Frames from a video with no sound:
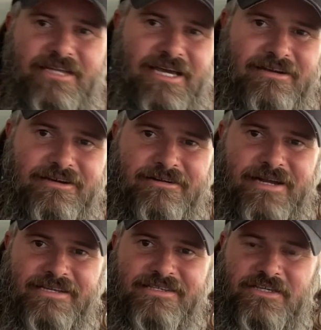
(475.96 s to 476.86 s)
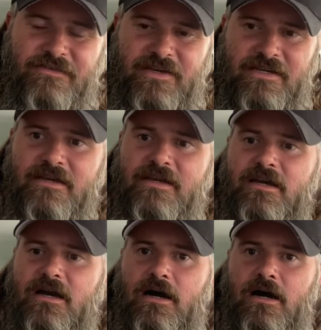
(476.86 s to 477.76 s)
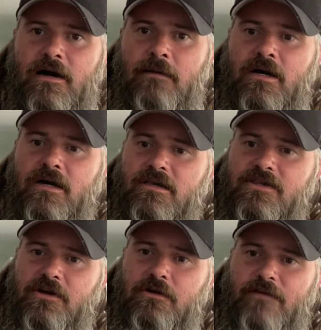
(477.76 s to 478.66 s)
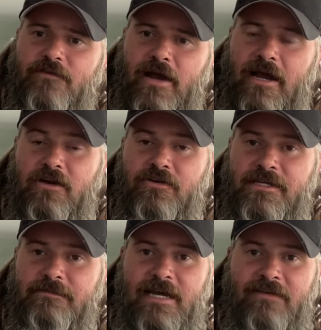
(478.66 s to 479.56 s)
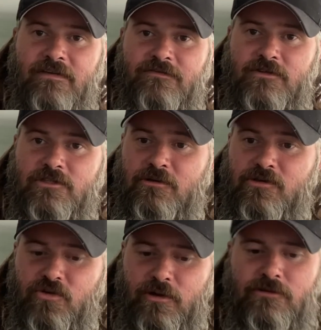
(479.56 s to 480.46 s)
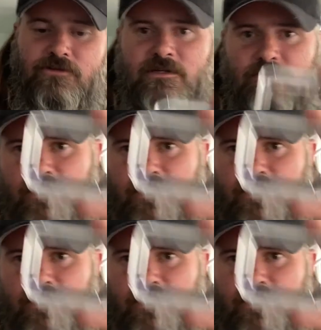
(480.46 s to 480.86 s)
down to 196 feet. So if you're not going deep diving, if you're just going snorkeling or something with